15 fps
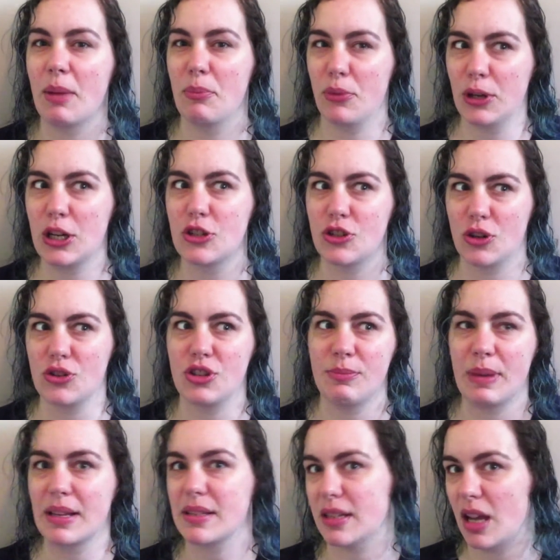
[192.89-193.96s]
I'm pretty sure she
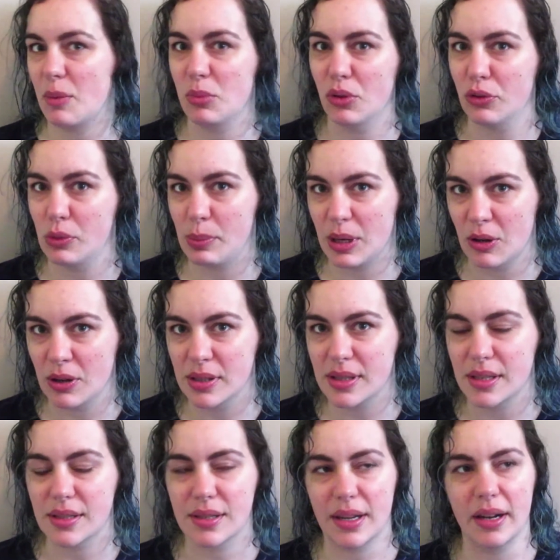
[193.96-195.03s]
makes a couple of
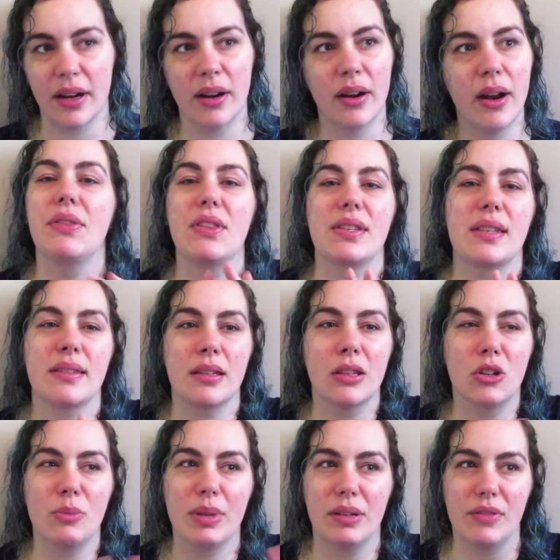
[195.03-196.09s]
appearances there. But this is a
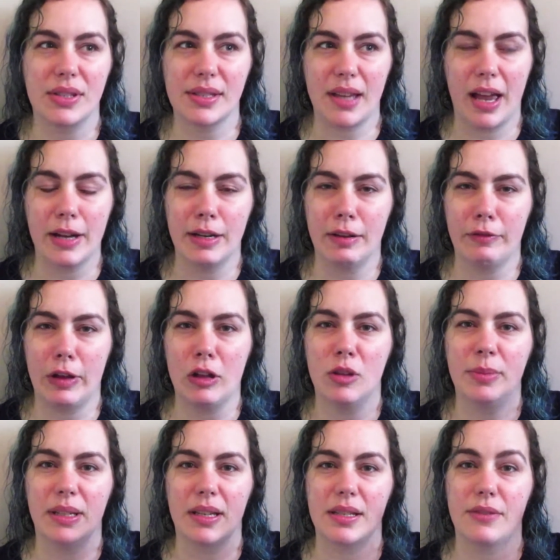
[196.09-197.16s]
little bit of a side novella
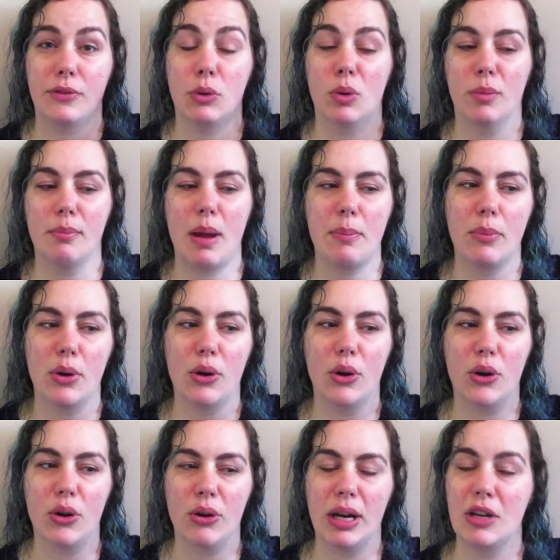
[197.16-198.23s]
because if you remember
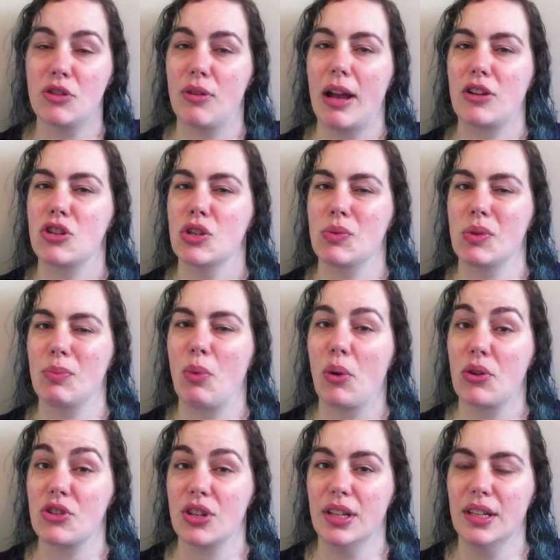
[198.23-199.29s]
her interactions with
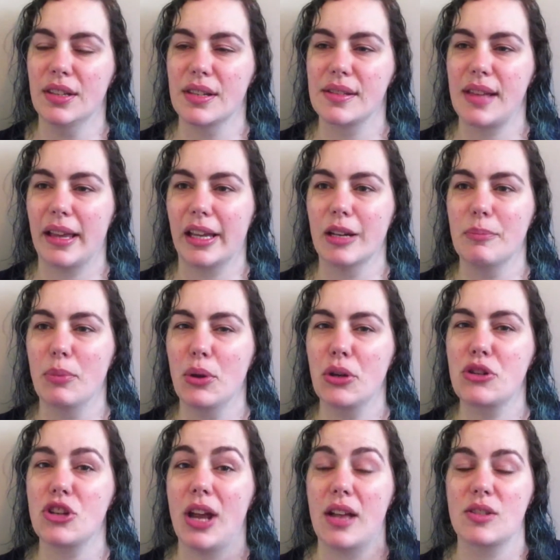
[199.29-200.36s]
Portia in the second book,
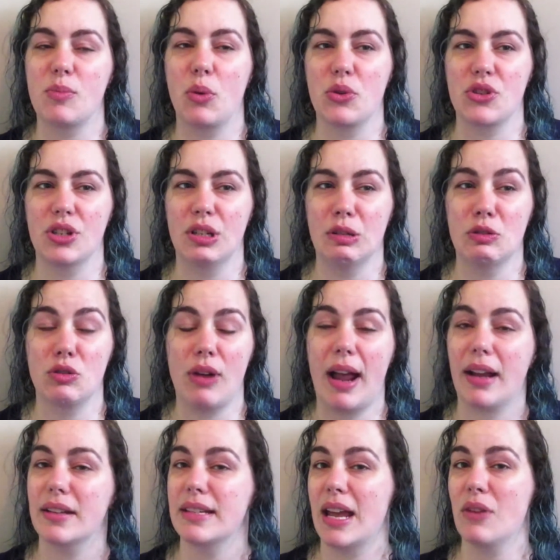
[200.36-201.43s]
she asked Portia to
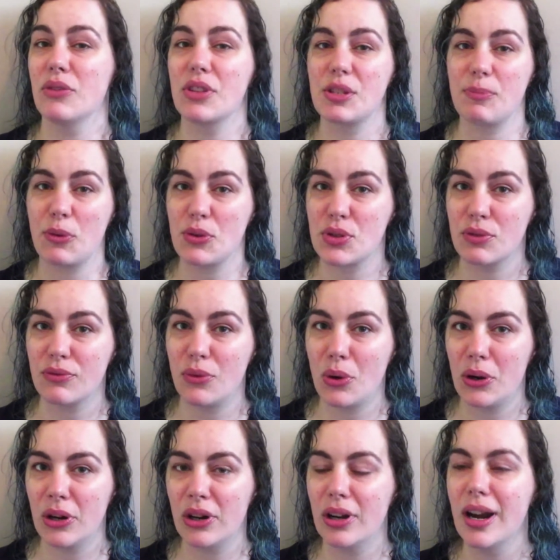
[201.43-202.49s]
track down this person
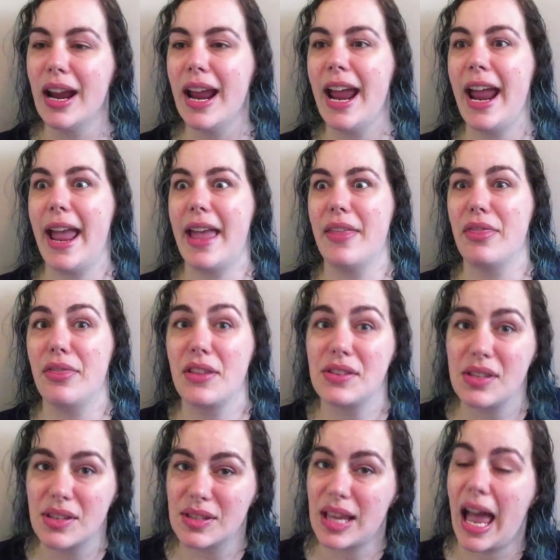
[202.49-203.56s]
for her, and
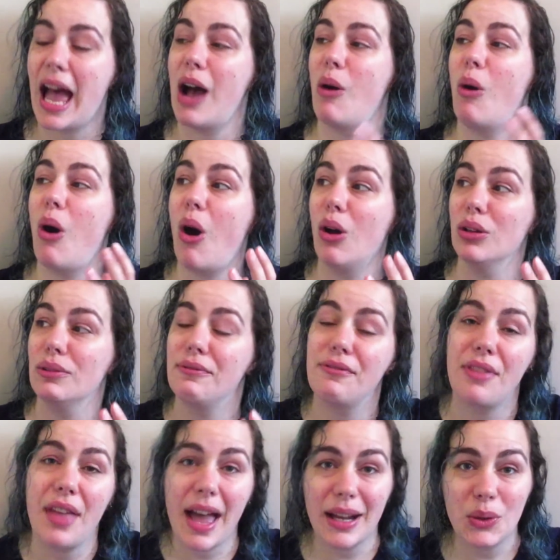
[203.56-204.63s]
this is how all
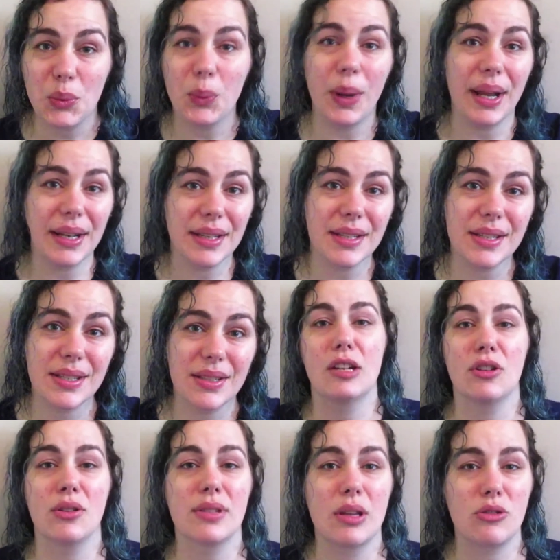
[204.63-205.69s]
of that went.
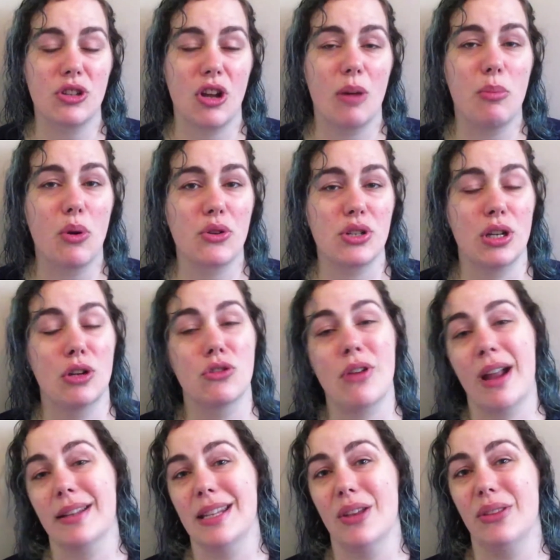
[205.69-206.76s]
It turns out she got Portia to
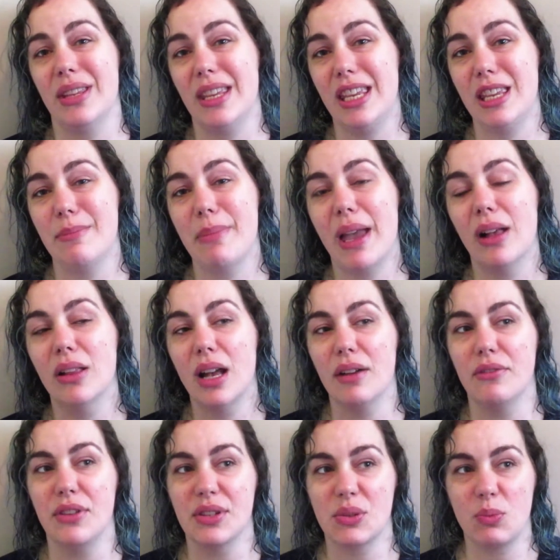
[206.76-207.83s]
track down the email
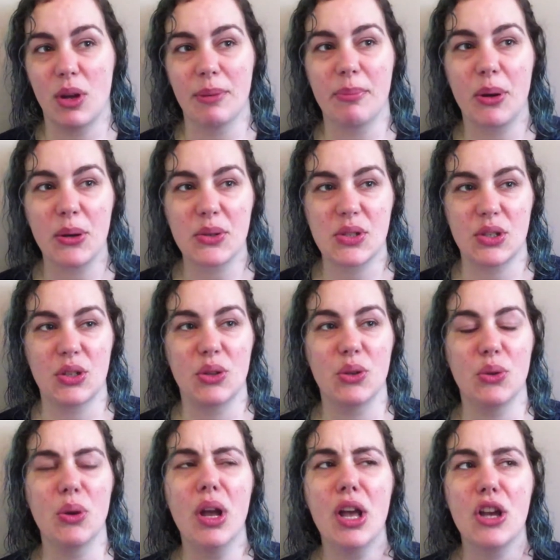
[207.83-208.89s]
of this one person
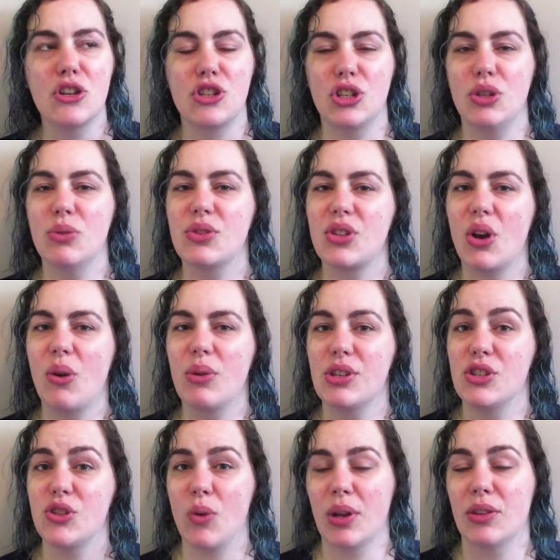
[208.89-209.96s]
who she used to
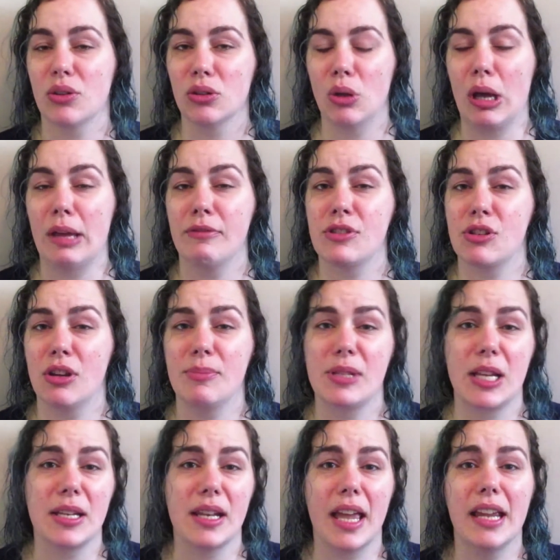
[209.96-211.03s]
always join their live streams
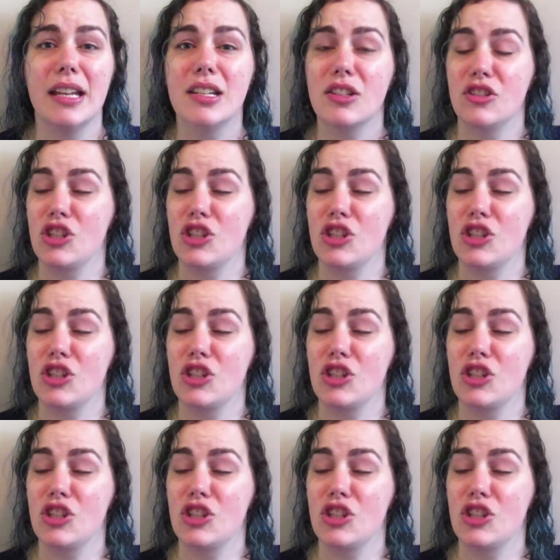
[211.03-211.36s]
at night.